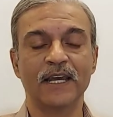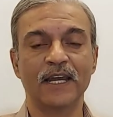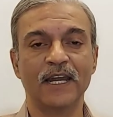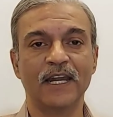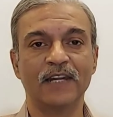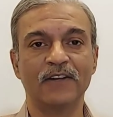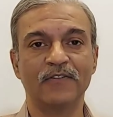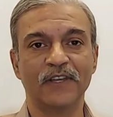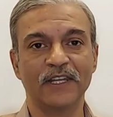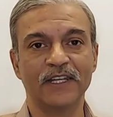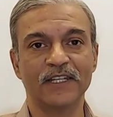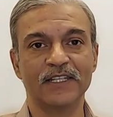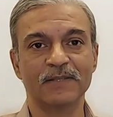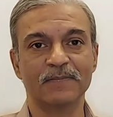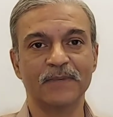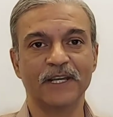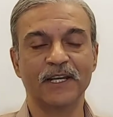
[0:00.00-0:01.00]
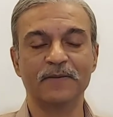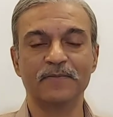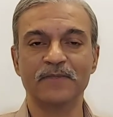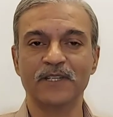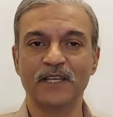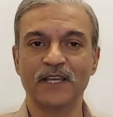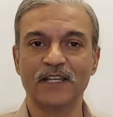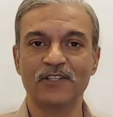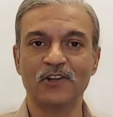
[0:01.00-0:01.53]
and Venus
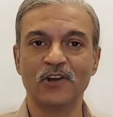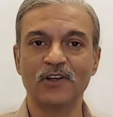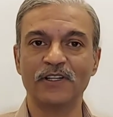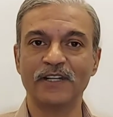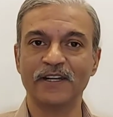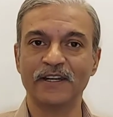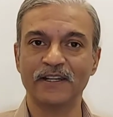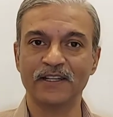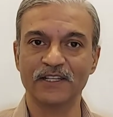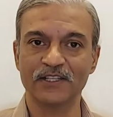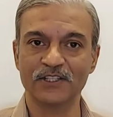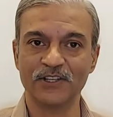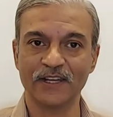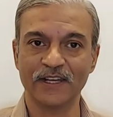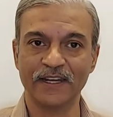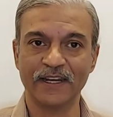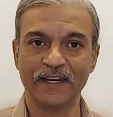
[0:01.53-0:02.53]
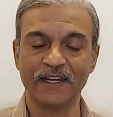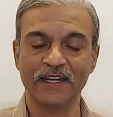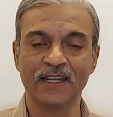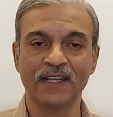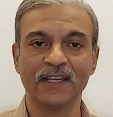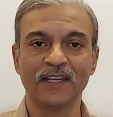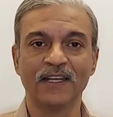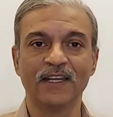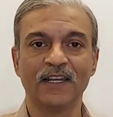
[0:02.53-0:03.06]
becomes exalted in the sign
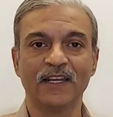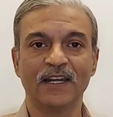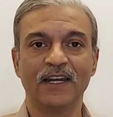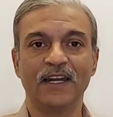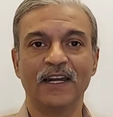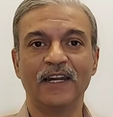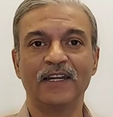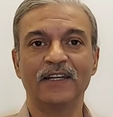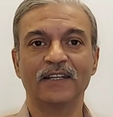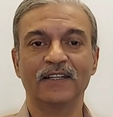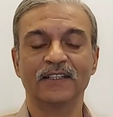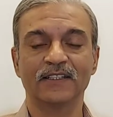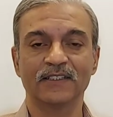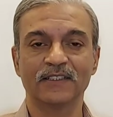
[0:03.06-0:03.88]
and